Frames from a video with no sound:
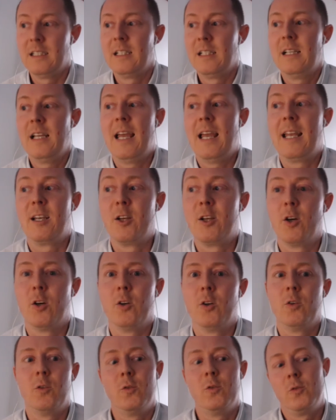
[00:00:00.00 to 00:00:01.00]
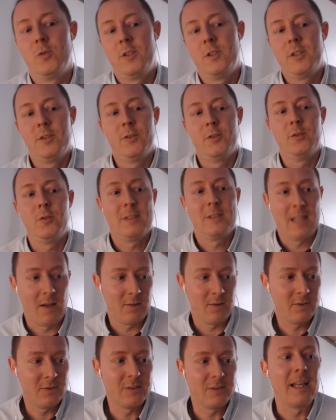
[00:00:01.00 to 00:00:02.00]
and go to
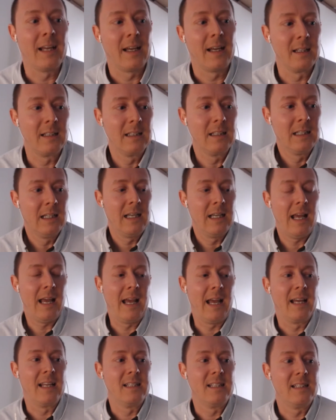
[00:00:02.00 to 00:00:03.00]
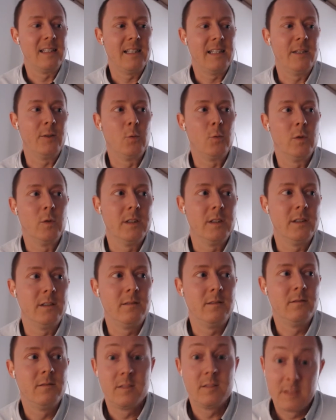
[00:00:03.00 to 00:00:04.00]
South Sudan, and
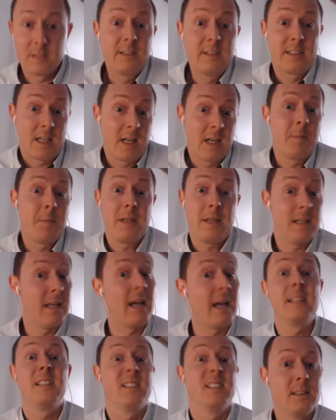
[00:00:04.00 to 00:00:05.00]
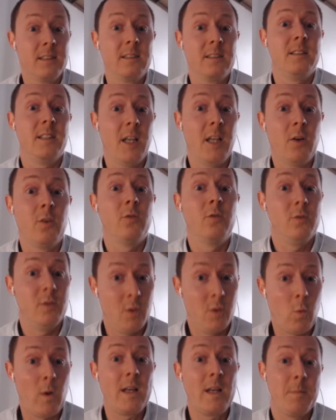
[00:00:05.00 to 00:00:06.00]
it's going to be a nice,
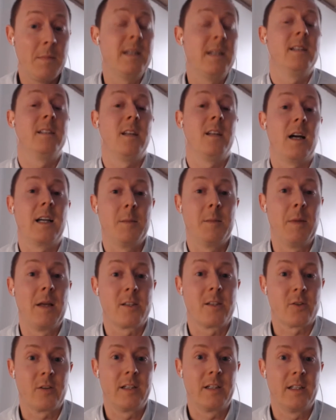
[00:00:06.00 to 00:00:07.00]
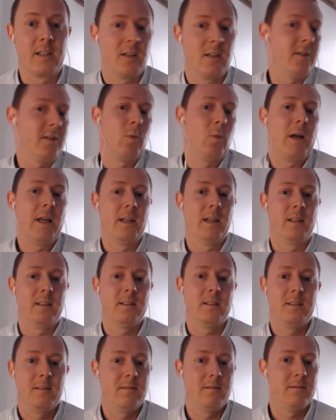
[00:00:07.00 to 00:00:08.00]
20-minute documentary and a good way
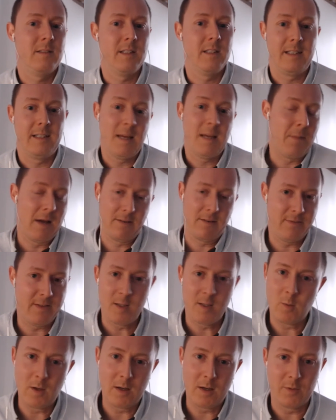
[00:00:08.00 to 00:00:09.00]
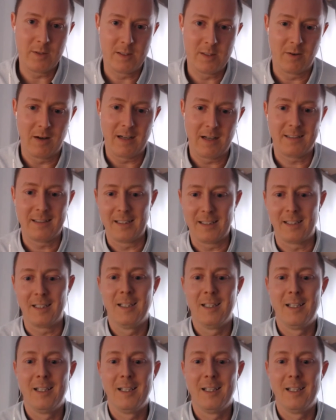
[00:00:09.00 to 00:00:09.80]
to get my feet wet with directing.